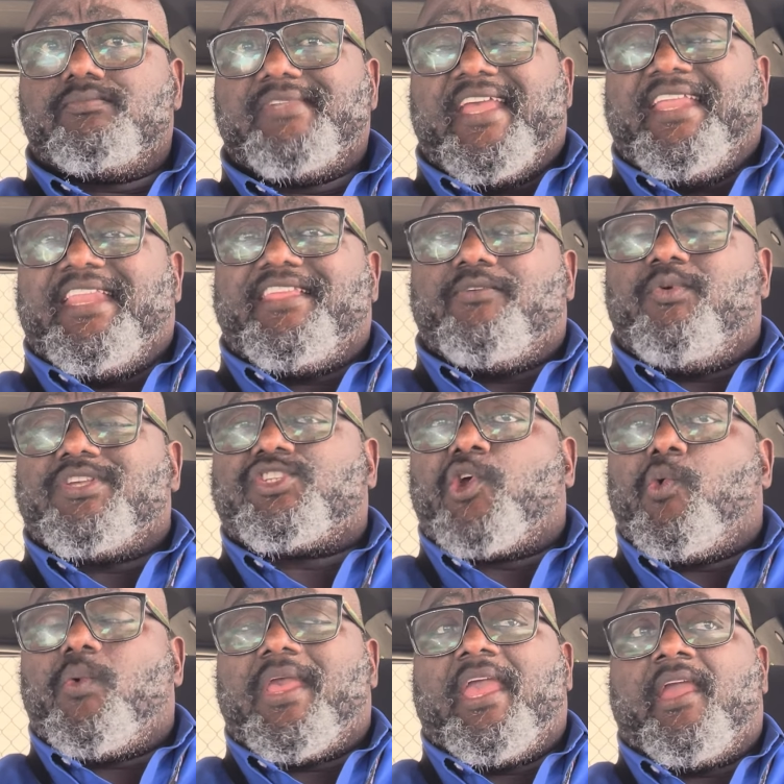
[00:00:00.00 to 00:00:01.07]
And it was so
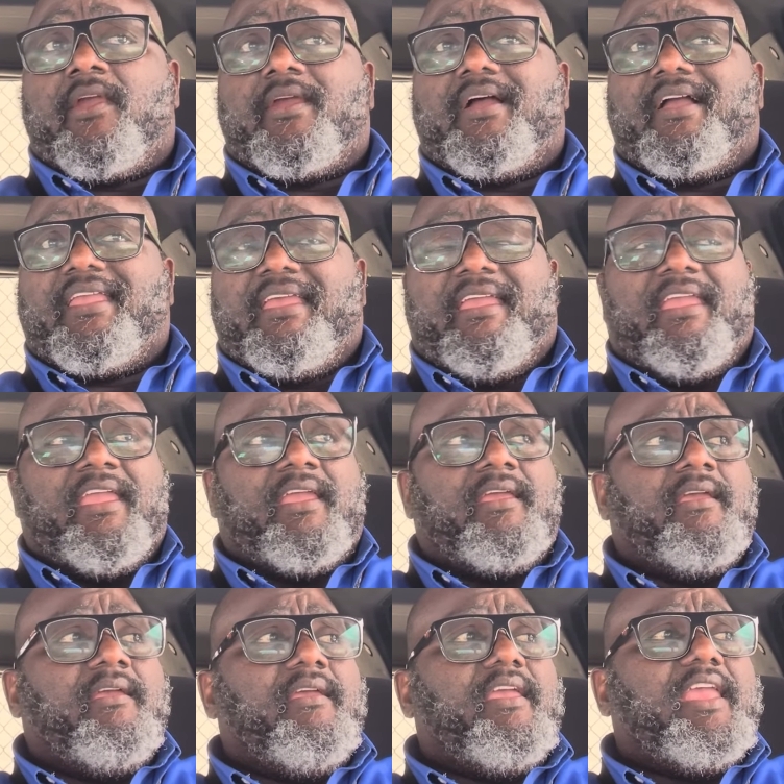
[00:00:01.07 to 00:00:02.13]
weird,
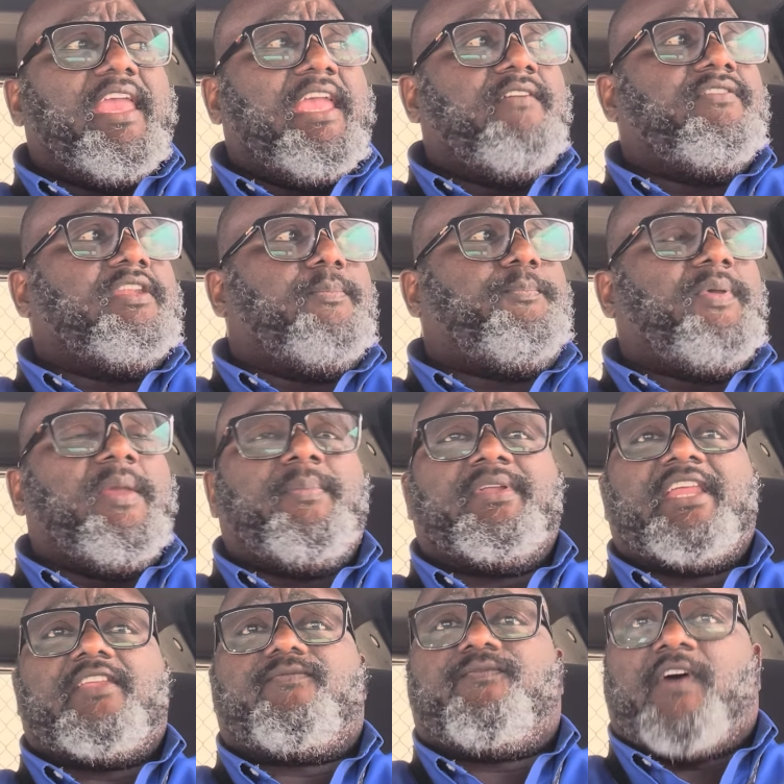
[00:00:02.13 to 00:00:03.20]
again, even the people
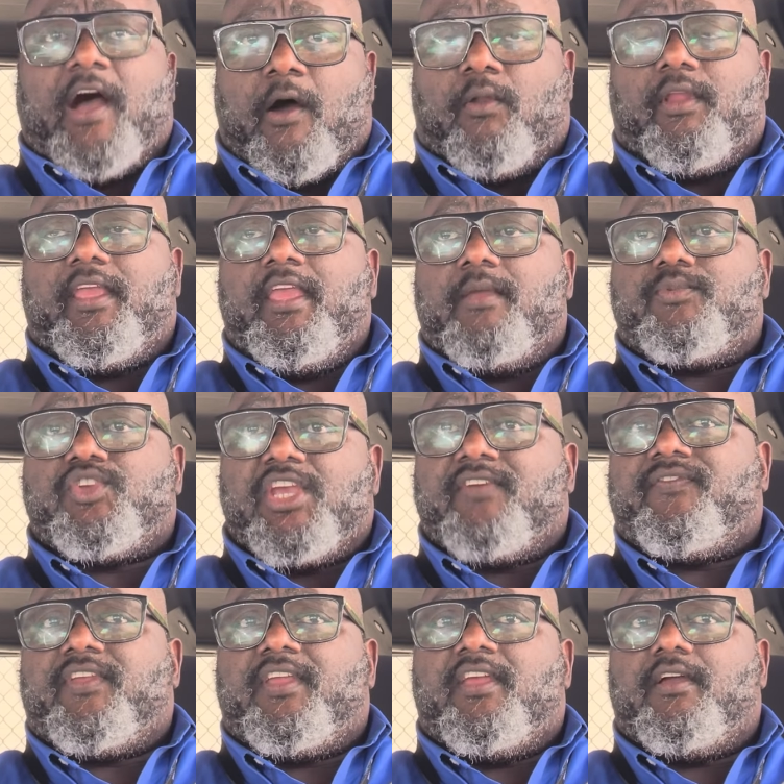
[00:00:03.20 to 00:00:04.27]
that follow him, cheer
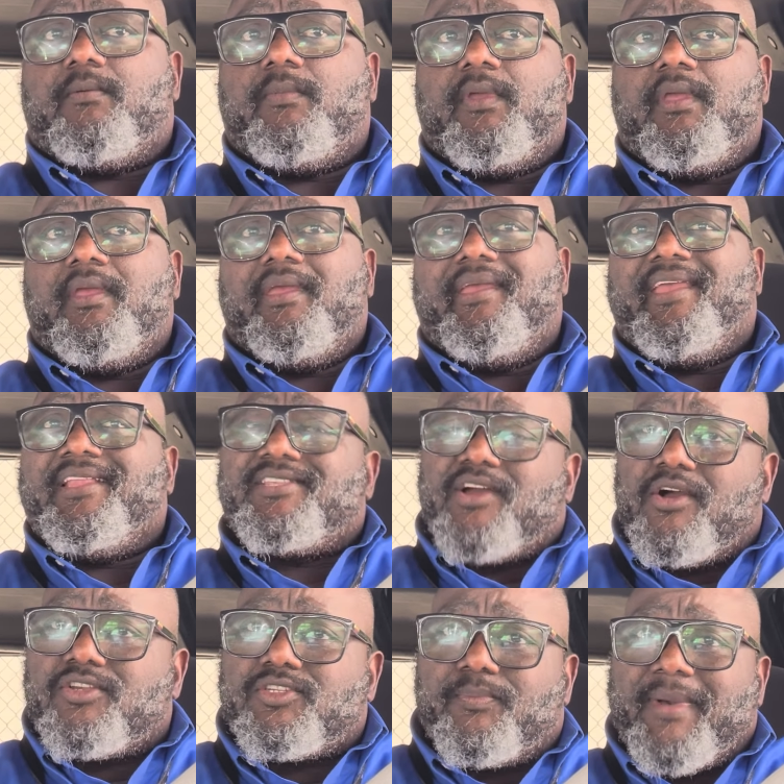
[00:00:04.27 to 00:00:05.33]
for him, he
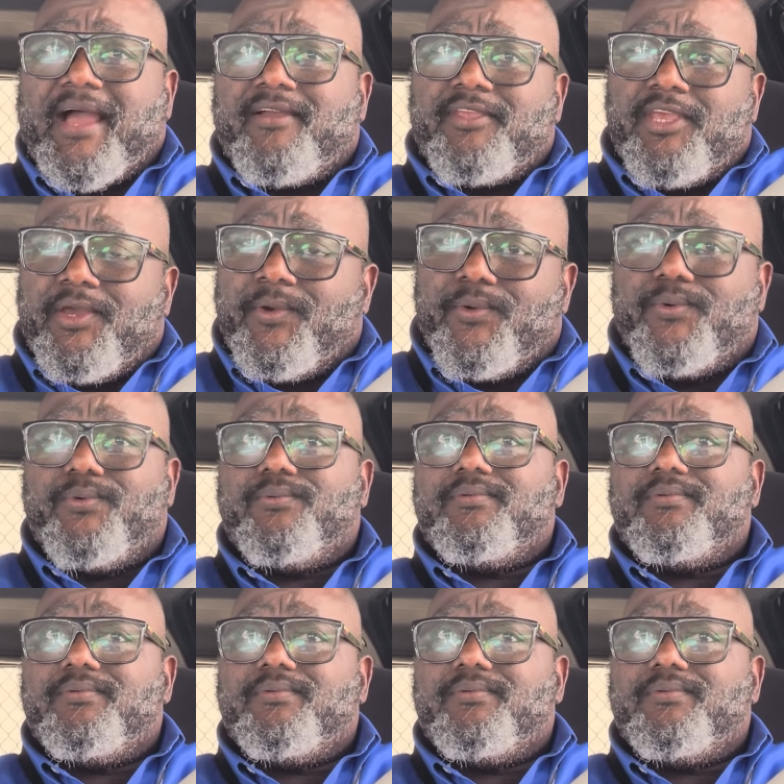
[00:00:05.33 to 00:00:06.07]
talks about you.